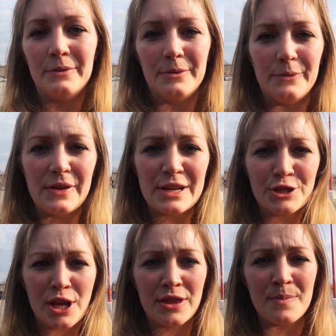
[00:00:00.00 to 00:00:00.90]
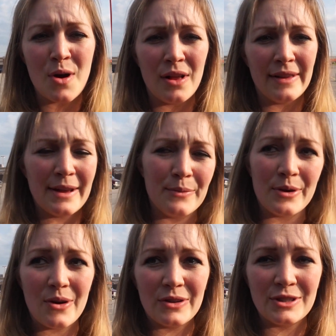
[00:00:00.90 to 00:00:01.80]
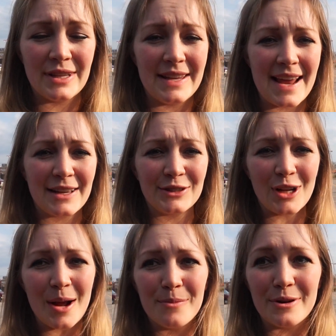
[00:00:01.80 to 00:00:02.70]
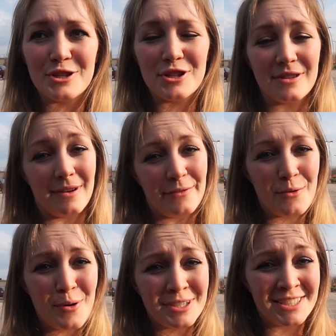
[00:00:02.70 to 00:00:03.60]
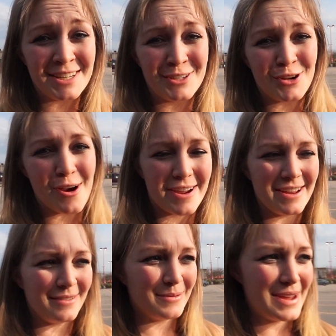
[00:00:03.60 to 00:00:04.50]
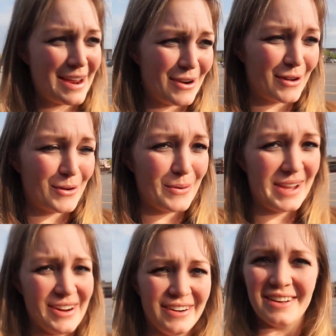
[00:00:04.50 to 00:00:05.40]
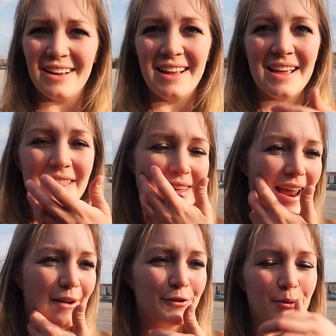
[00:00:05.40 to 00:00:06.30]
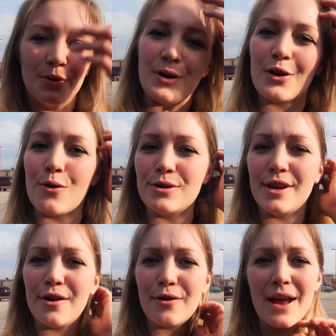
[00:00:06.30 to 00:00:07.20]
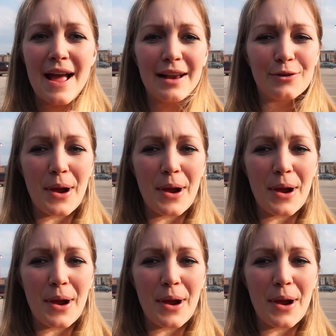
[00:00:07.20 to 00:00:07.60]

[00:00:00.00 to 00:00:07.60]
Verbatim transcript: We finished at the mall and we're on to the next stop, which is, of course is Target. Cannot go here. And then after we're going to go to dinner at